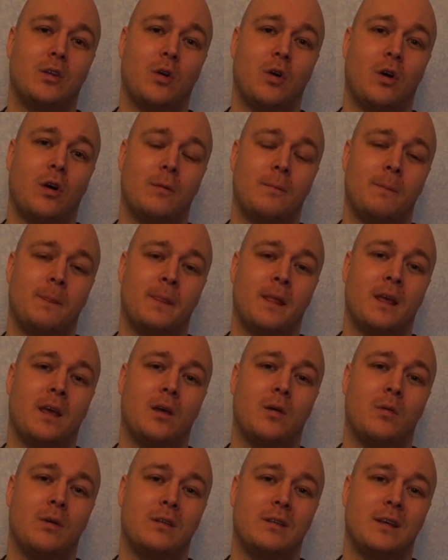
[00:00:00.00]
on
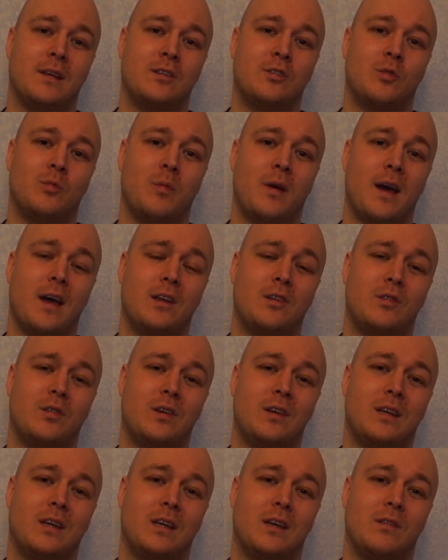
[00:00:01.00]
with
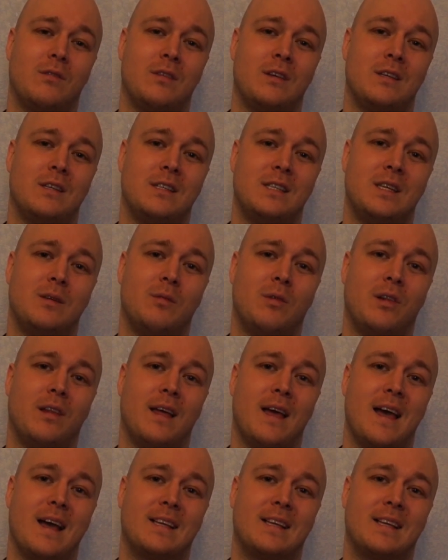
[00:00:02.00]
isometric vestibular